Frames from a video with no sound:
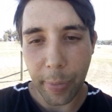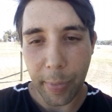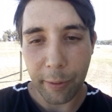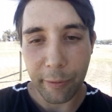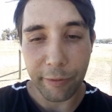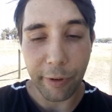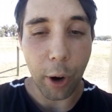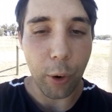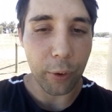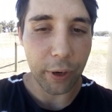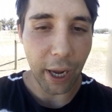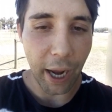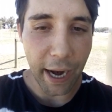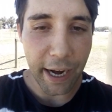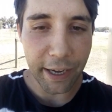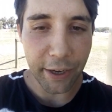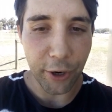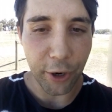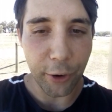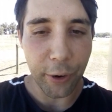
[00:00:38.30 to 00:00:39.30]

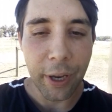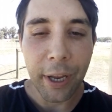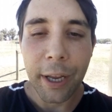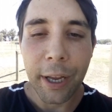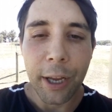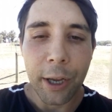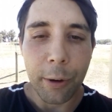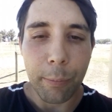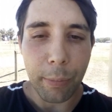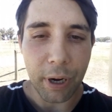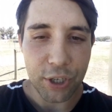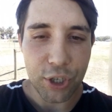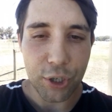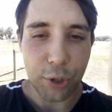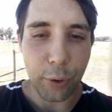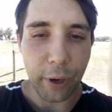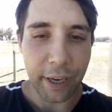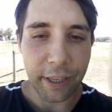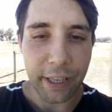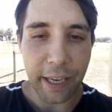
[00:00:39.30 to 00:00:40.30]
volcano, much
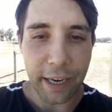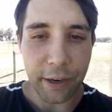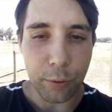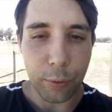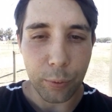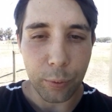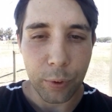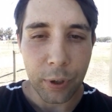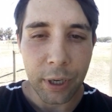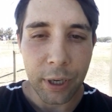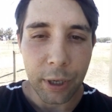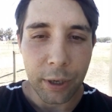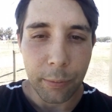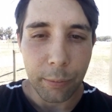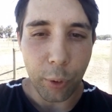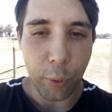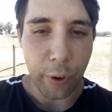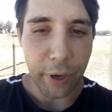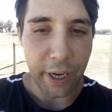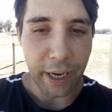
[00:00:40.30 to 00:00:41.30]
like they will
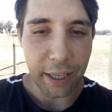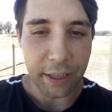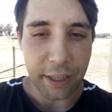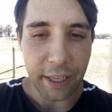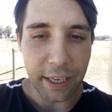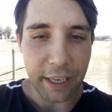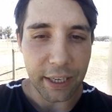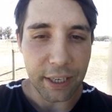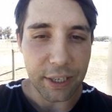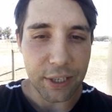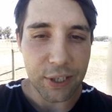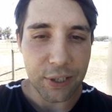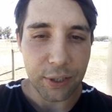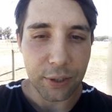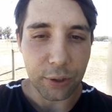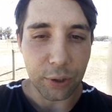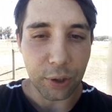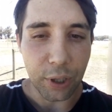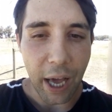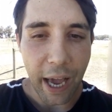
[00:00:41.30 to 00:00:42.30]
point out these
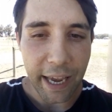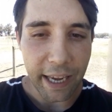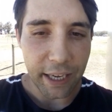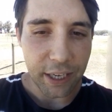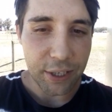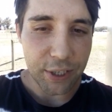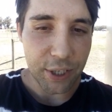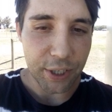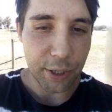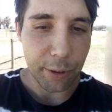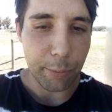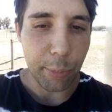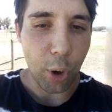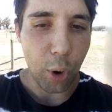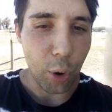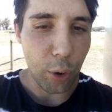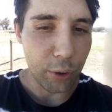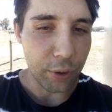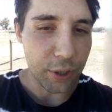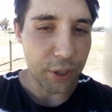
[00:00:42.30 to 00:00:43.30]
lakes and
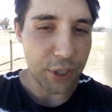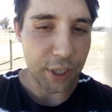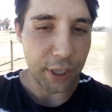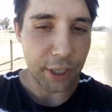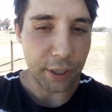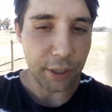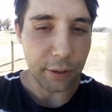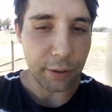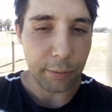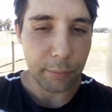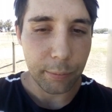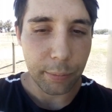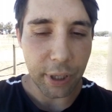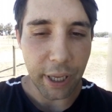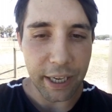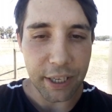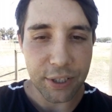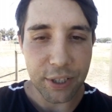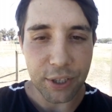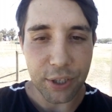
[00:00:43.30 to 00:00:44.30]
ponds in
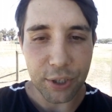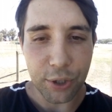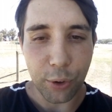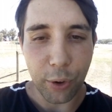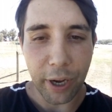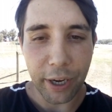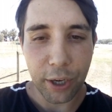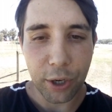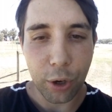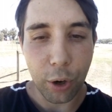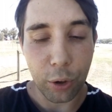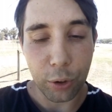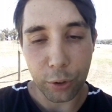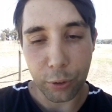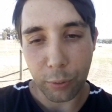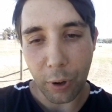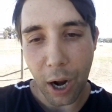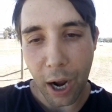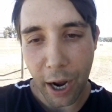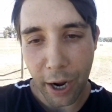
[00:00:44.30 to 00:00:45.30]
places like
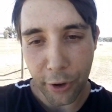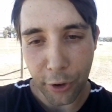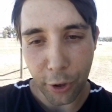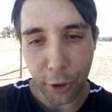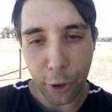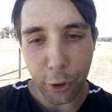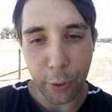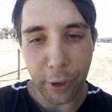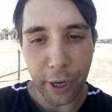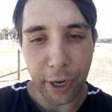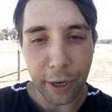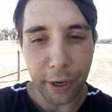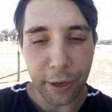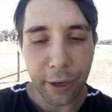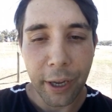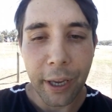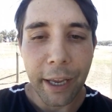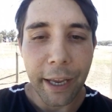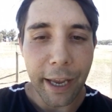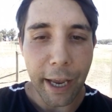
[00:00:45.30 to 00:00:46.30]
Colorado and
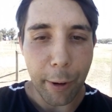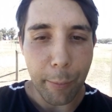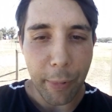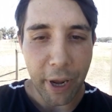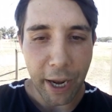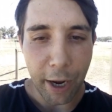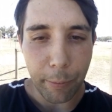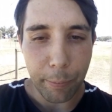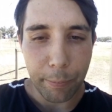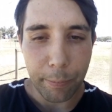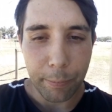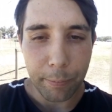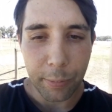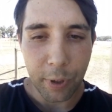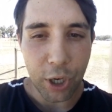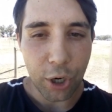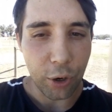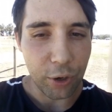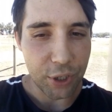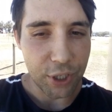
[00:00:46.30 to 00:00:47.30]
Mount
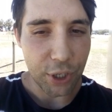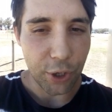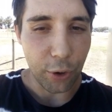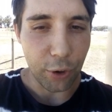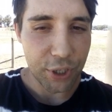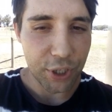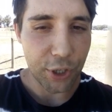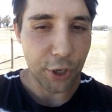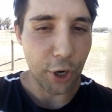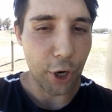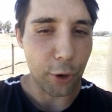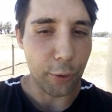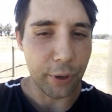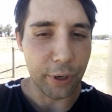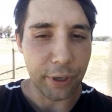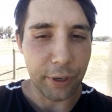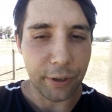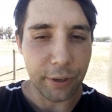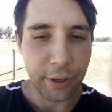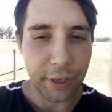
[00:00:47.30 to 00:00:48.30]
Kosciuszko
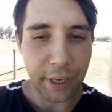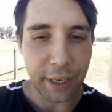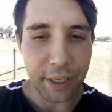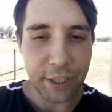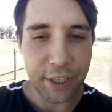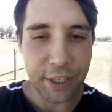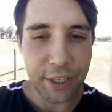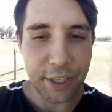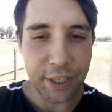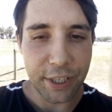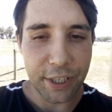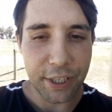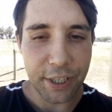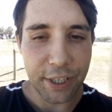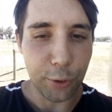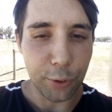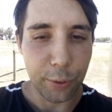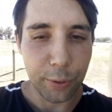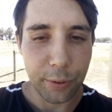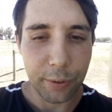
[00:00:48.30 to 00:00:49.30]
and tell
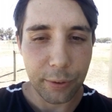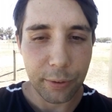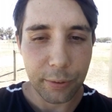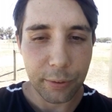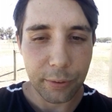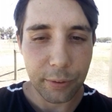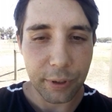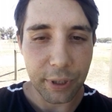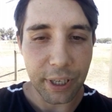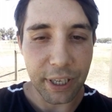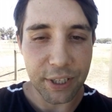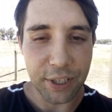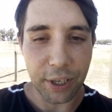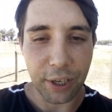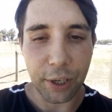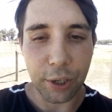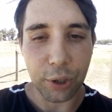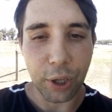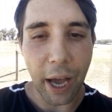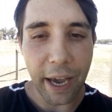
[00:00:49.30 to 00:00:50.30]
you it's a
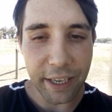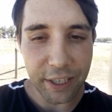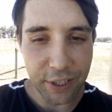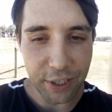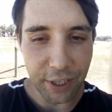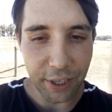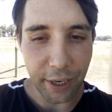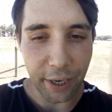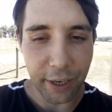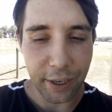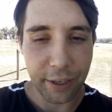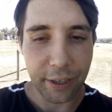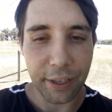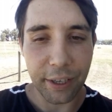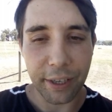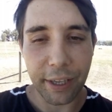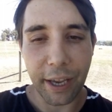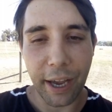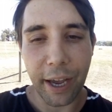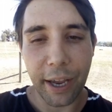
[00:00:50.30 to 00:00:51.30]
glacier.
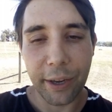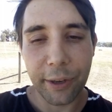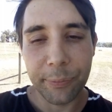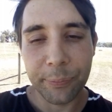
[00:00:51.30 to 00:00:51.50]
Okay,